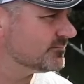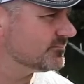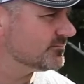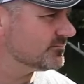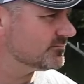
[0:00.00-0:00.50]

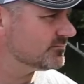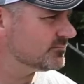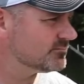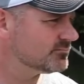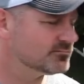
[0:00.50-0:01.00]

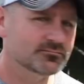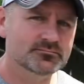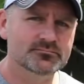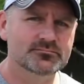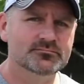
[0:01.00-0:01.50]

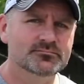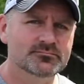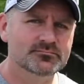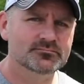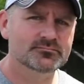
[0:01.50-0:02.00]

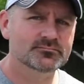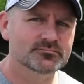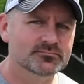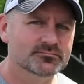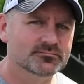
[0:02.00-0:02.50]
The person shown says nothing.